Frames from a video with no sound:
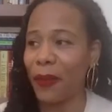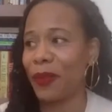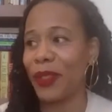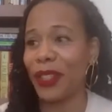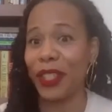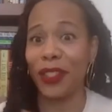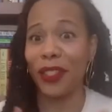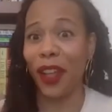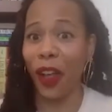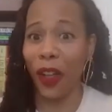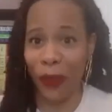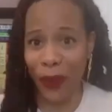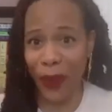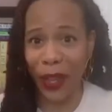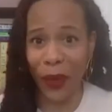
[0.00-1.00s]

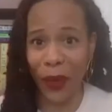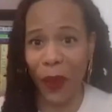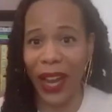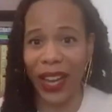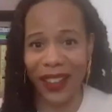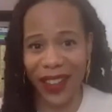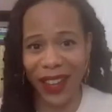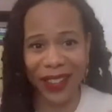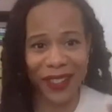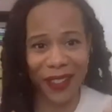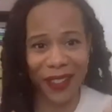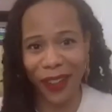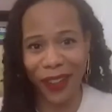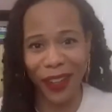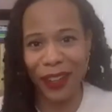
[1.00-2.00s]
dissolving whiteness
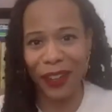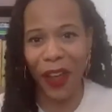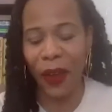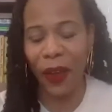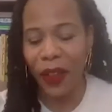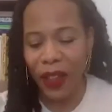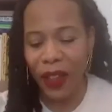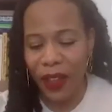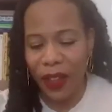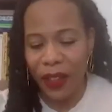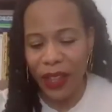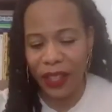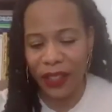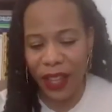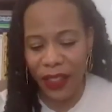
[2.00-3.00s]
or,
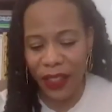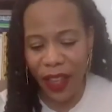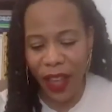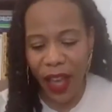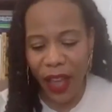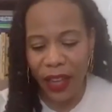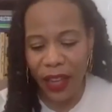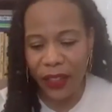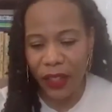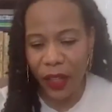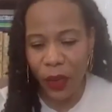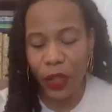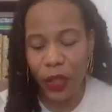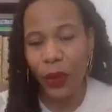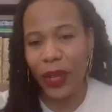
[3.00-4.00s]
things like that. And
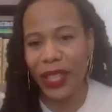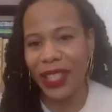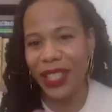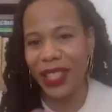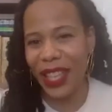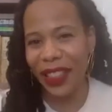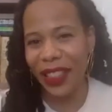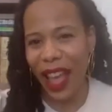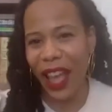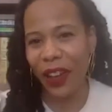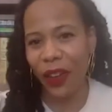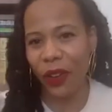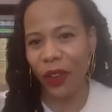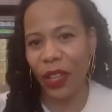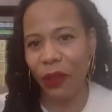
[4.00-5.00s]
so you can see that
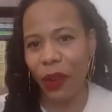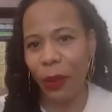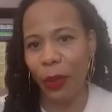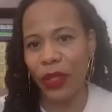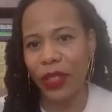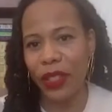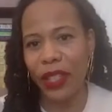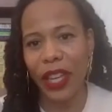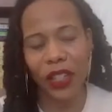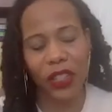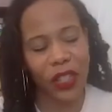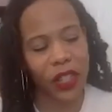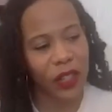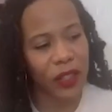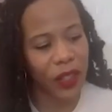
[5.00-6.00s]
in early
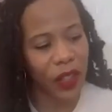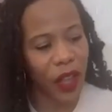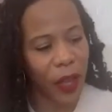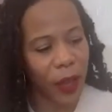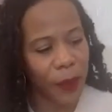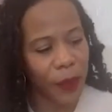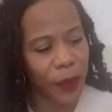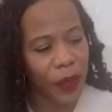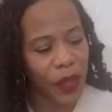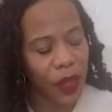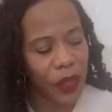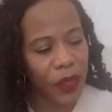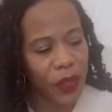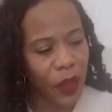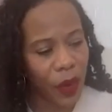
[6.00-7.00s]
representations.
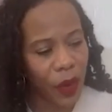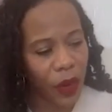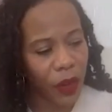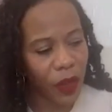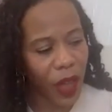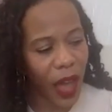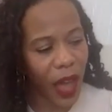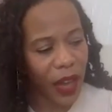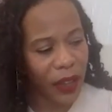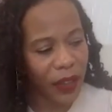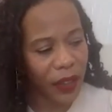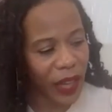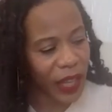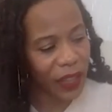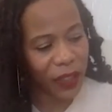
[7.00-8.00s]
So there are a lot,
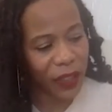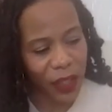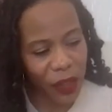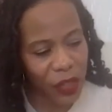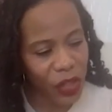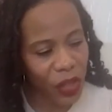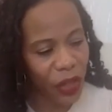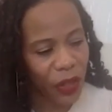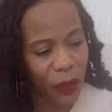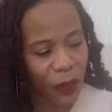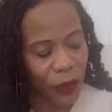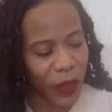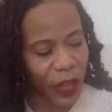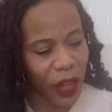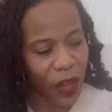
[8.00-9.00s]
like in literature and
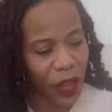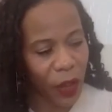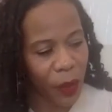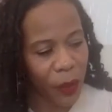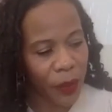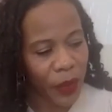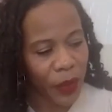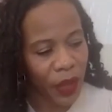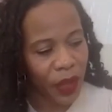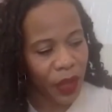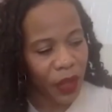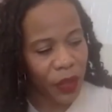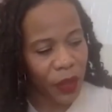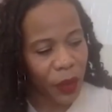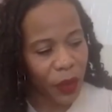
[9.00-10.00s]
film,
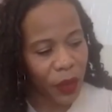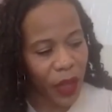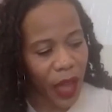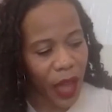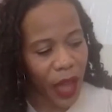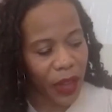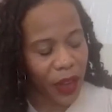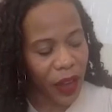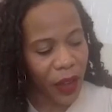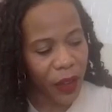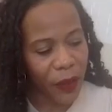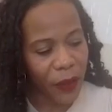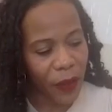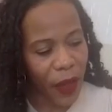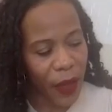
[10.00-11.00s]
there are a lot
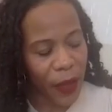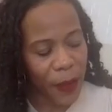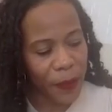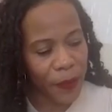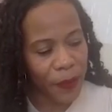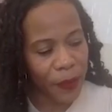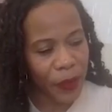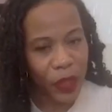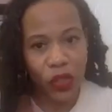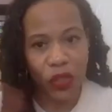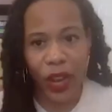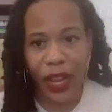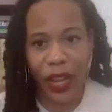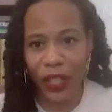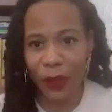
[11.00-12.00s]
of
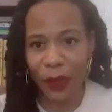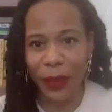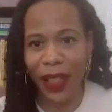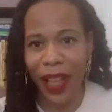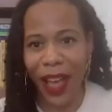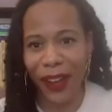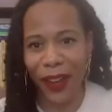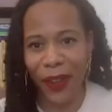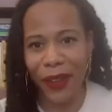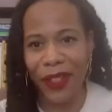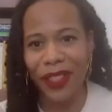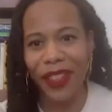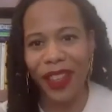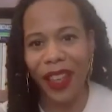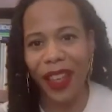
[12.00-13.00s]
tragic
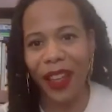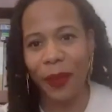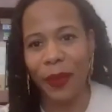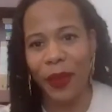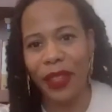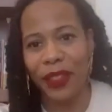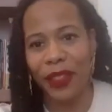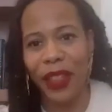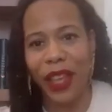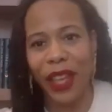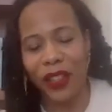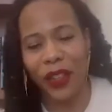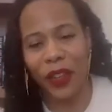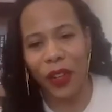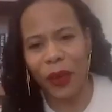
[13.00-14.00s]
mulattoes. And so
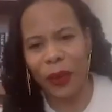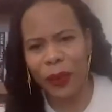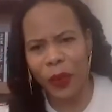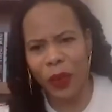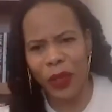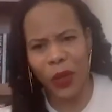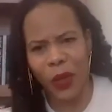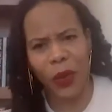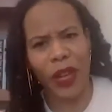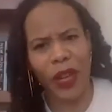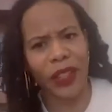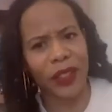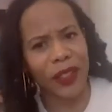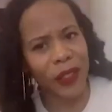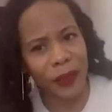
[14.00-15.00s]
that term was coined